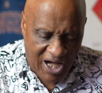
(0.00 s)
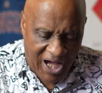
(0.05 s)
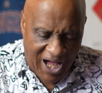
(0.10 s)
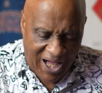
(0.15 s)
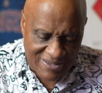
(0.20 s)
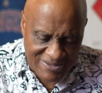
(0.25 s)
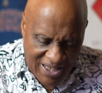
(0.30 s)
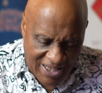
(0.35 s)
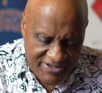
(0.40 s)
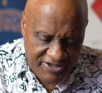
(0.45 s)

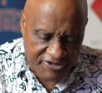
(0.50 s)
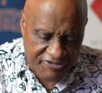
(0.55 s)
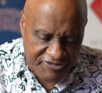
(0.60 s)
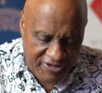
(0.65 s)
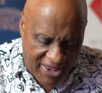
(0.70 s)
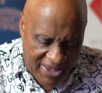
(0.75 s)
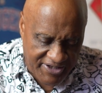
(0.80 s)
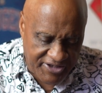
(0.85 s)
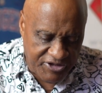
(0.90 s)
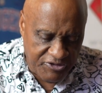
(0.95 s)
I'd like to
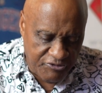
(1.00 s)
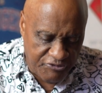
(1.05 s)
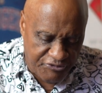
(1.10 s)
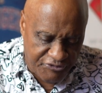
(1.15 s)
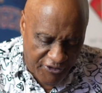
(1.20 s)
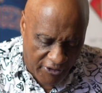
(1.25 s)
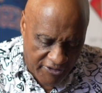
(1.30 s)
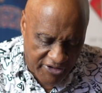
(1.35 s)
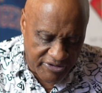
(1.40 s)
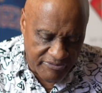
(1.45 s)
thank you
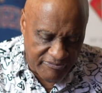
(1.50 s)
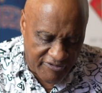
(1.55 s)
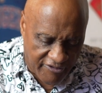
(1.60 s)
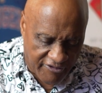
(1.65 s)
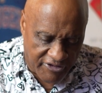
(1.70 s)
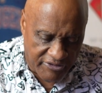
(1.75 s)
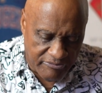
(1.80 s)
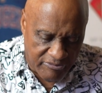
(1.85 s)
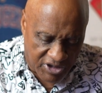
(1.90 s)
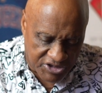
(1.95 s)
very,
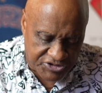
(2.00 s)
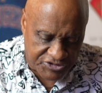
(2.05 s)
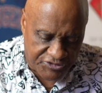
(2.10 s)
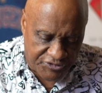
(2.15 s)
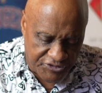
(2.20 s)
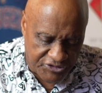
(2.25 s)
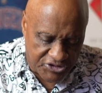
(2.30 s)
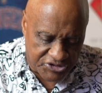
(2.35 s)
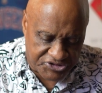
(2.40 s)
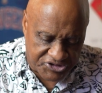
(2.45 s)
very much for your